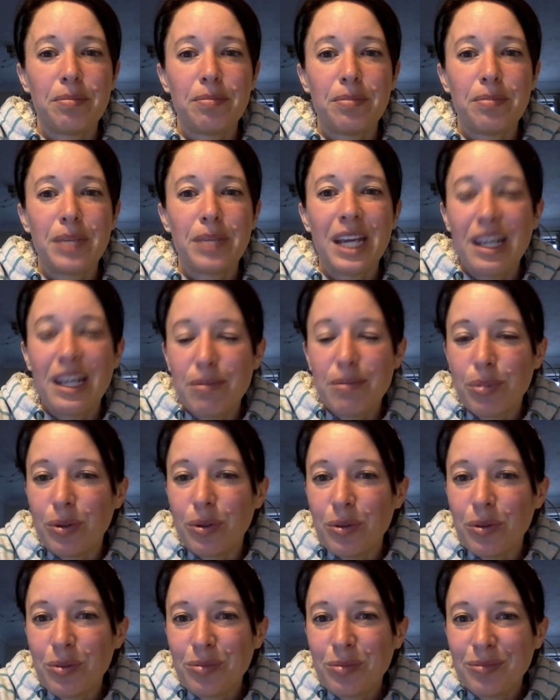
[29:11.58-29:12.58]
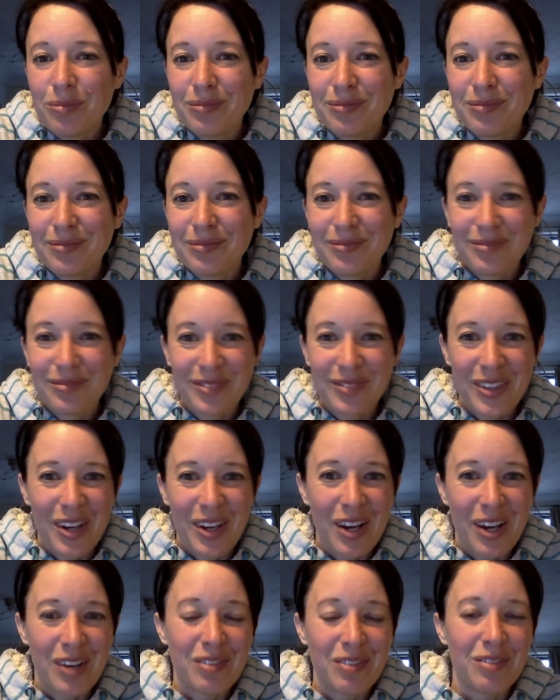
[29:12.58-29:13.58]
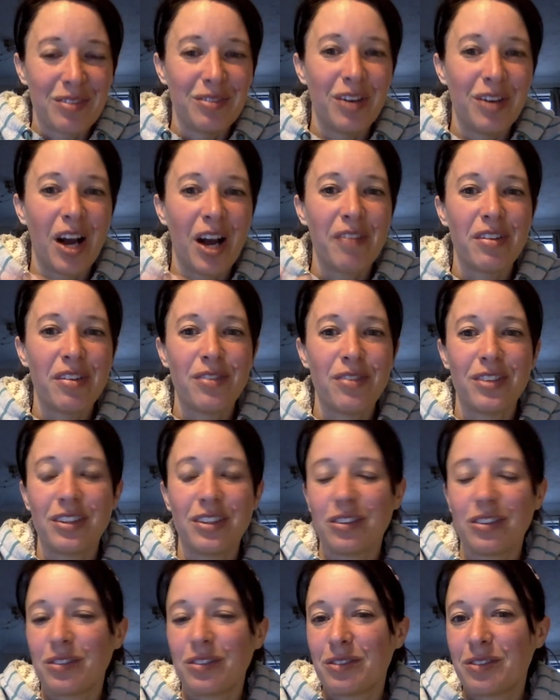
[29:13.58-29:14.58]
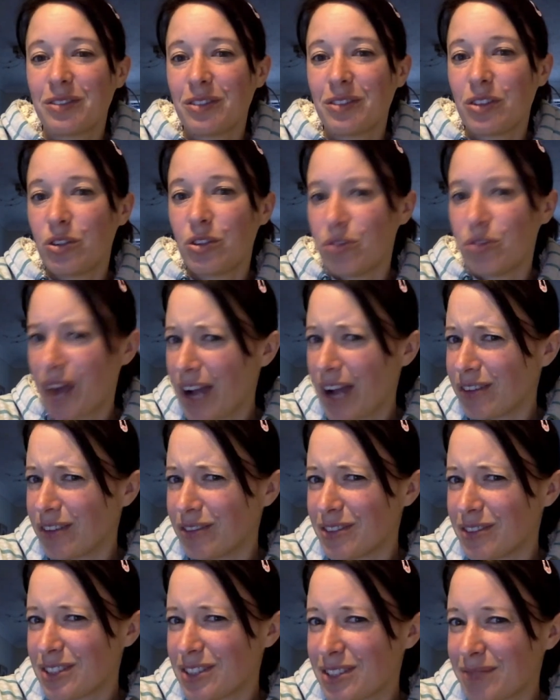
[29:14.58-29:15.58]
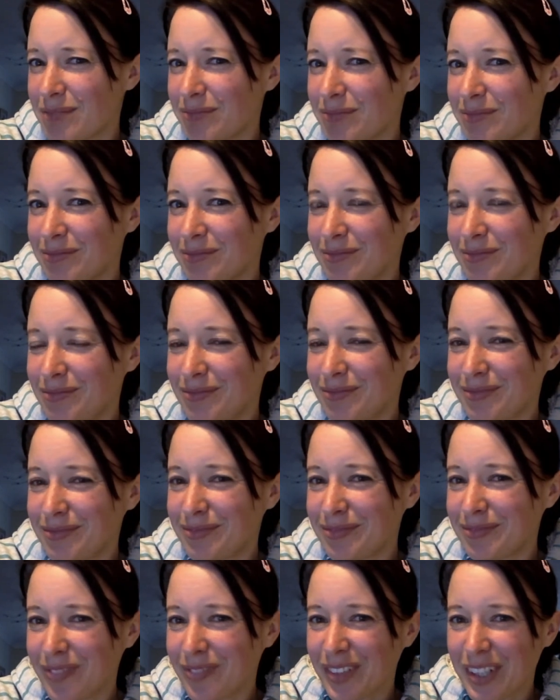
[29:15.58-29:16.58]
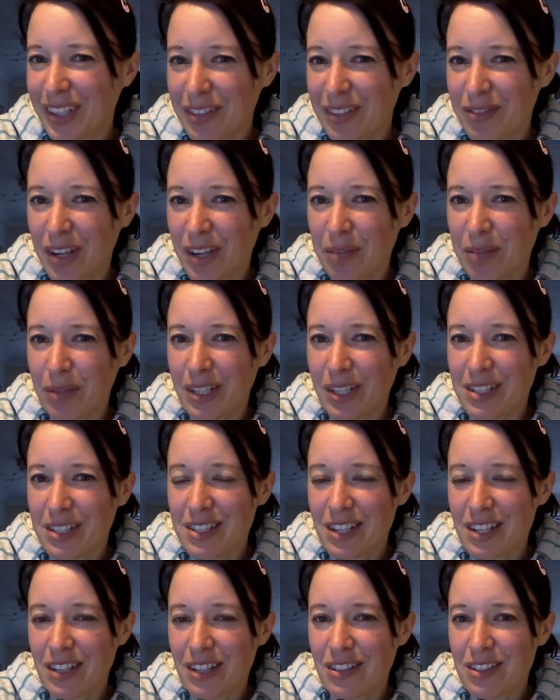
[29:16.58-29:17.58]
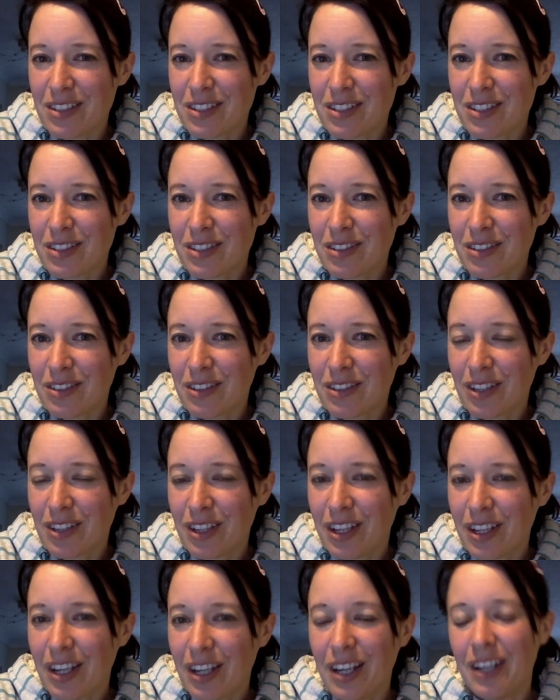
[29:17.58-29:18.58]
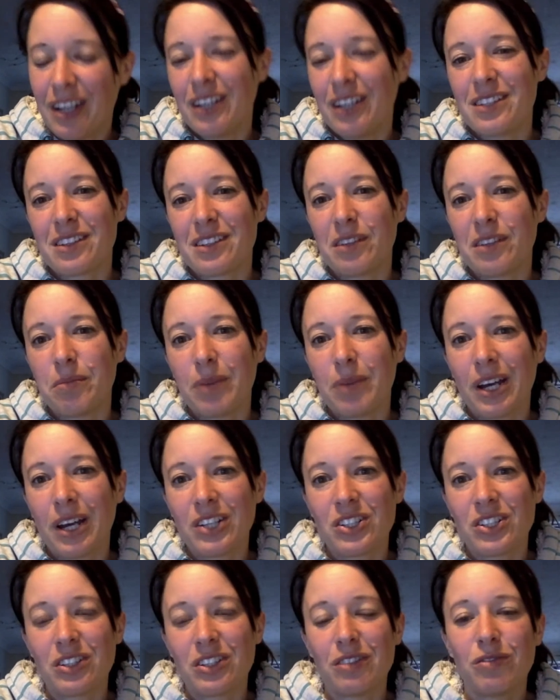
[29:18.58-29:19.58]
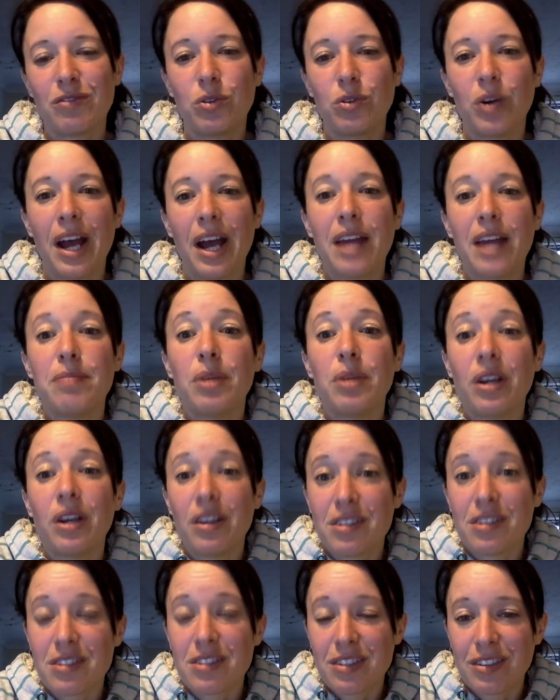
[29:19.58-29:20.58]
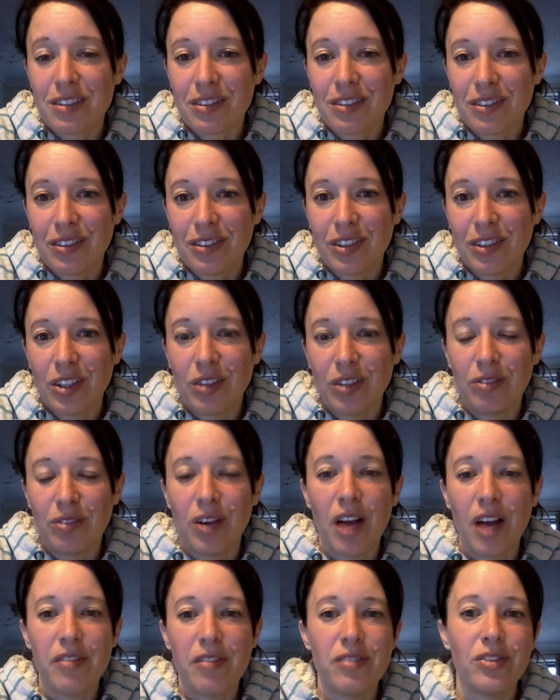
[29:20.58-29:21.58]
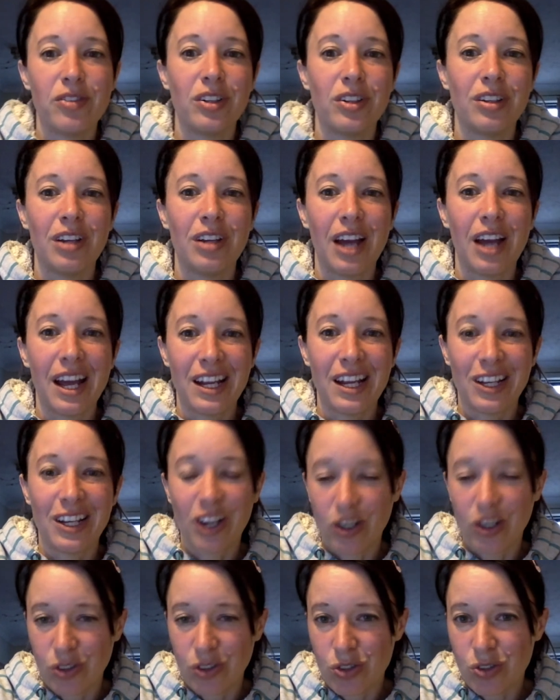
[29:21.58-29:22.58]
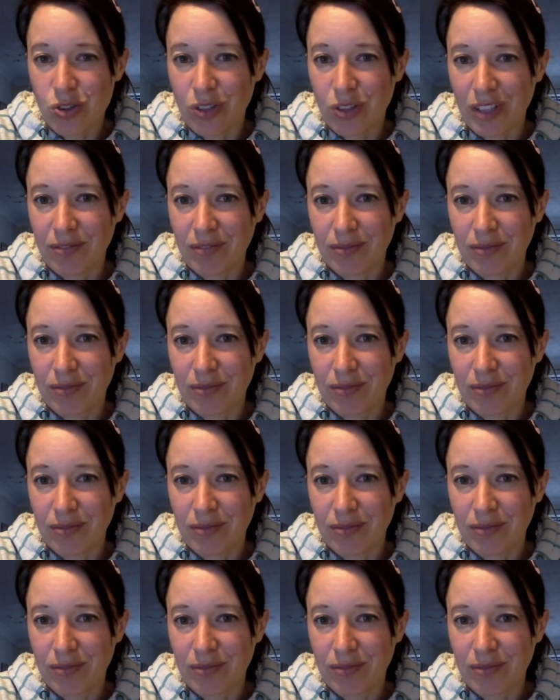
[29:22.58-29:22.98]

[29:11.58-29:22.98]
people rather than crowds, if that makes sense. It's compassion for a person rather than a country.